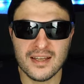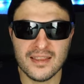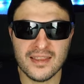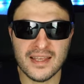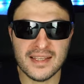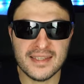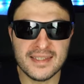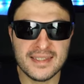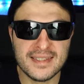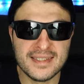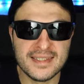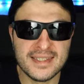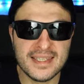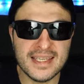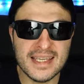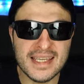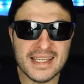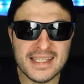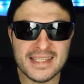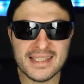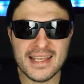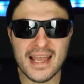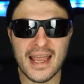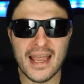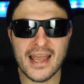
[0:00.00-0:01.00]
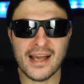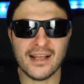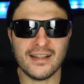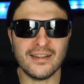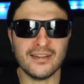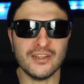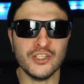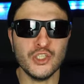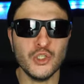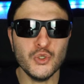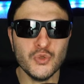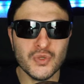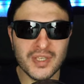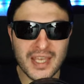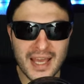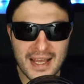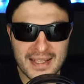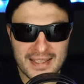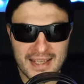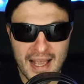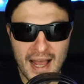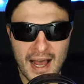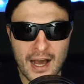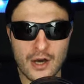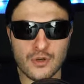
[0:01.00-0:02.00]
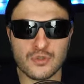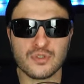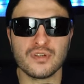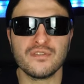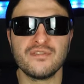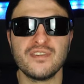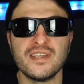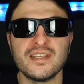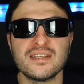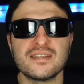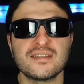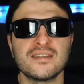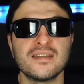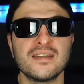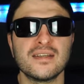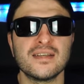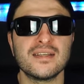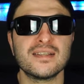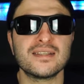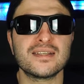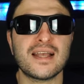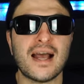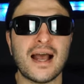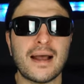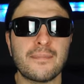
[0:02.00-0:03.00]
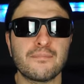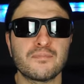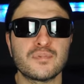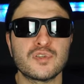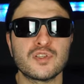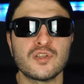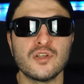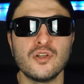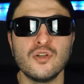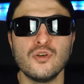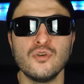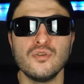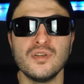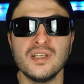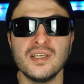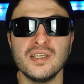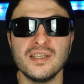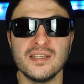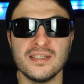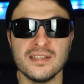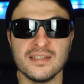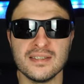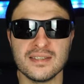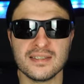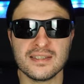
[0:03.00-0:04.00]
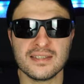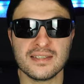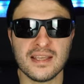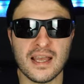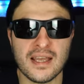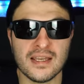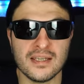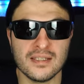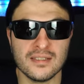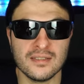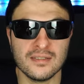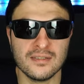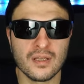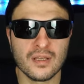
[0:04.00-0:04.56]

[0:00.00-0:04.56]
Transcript: The detail you get out of this thing is absolutely insane.